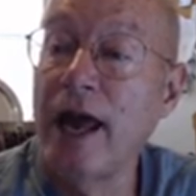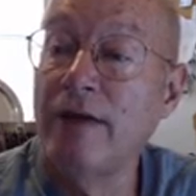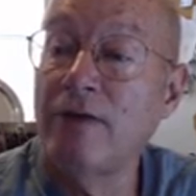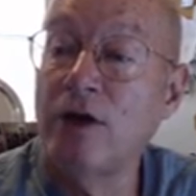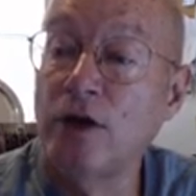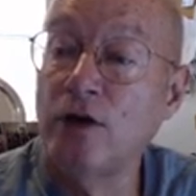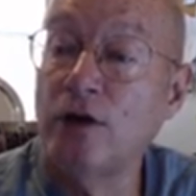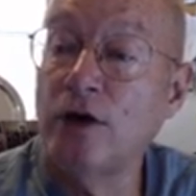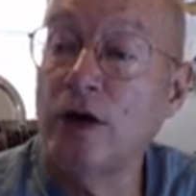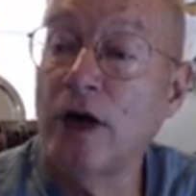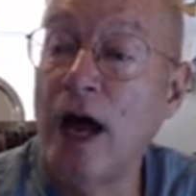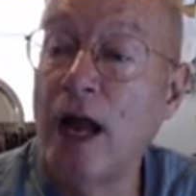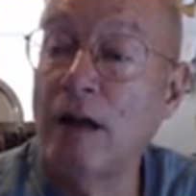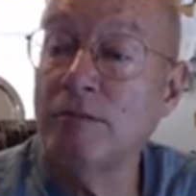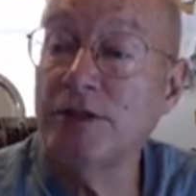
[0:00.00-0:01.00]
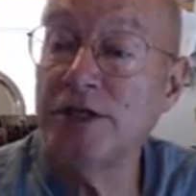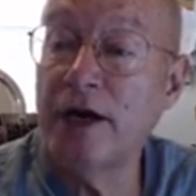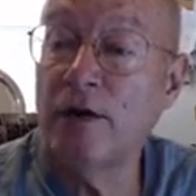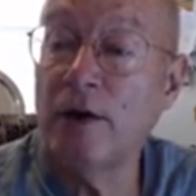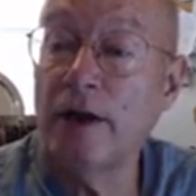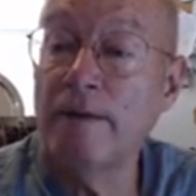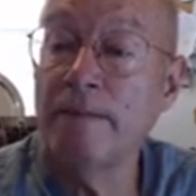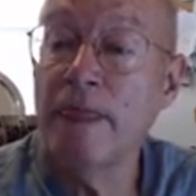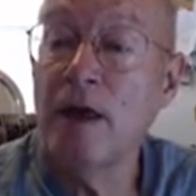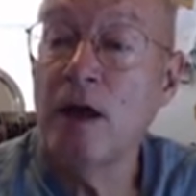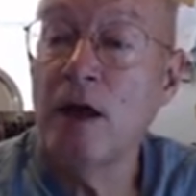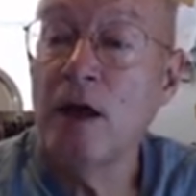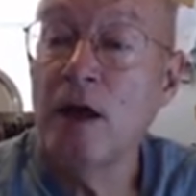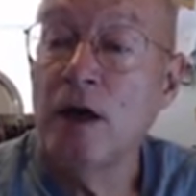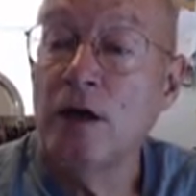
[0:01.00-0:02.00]
and the neuter column generally.
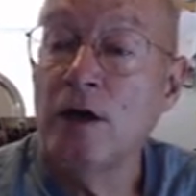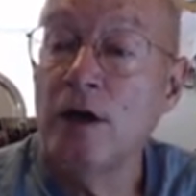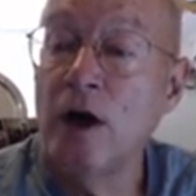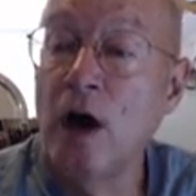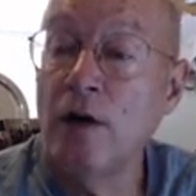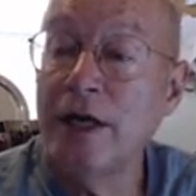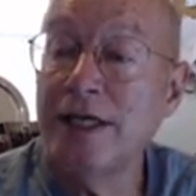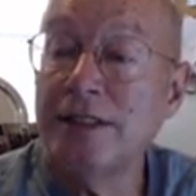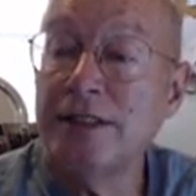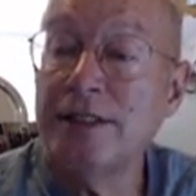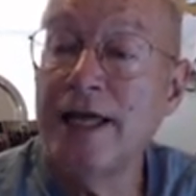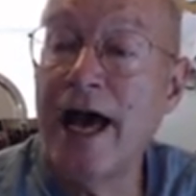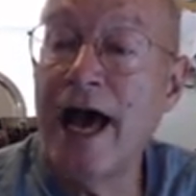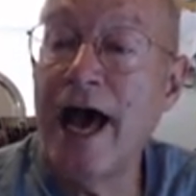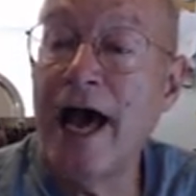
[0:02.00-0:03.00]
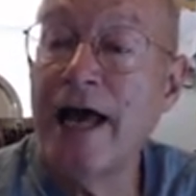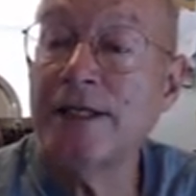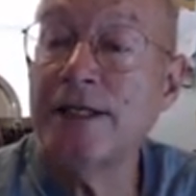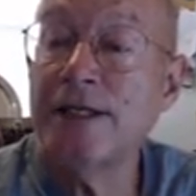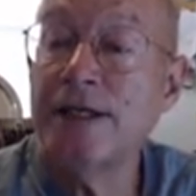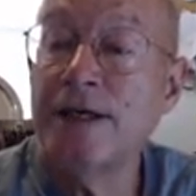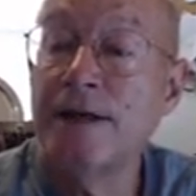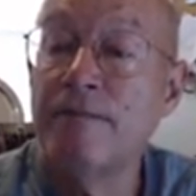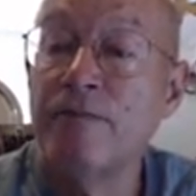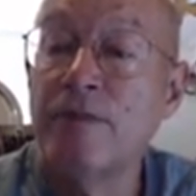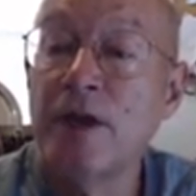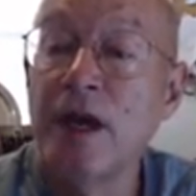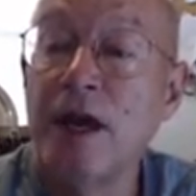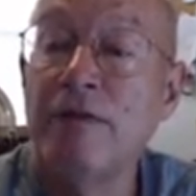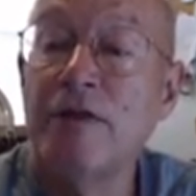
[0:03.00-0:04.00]
Notice that
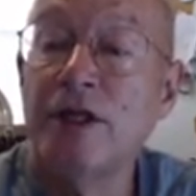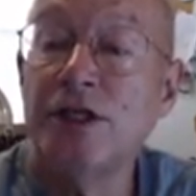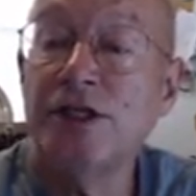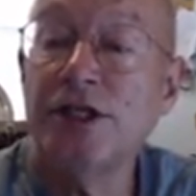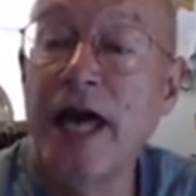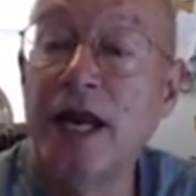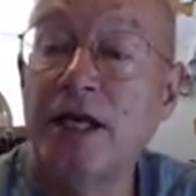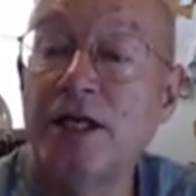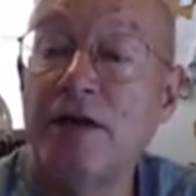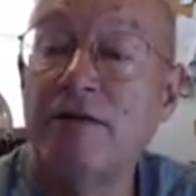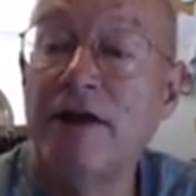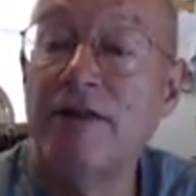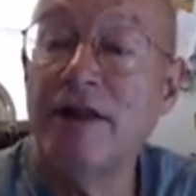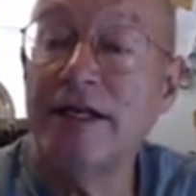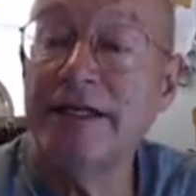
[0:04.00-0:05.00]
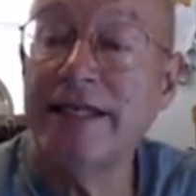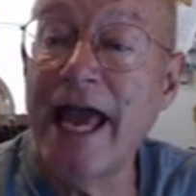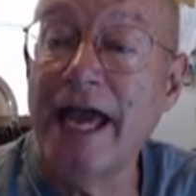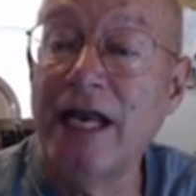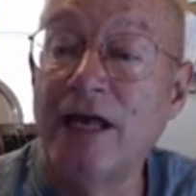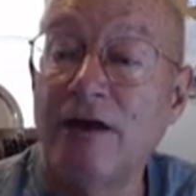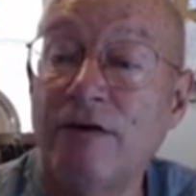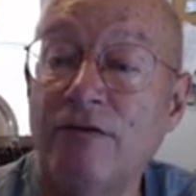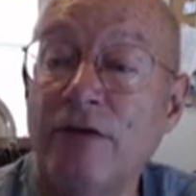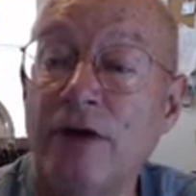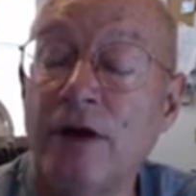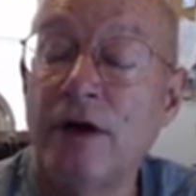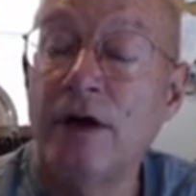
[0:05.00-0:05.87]
in the genitive and the dative,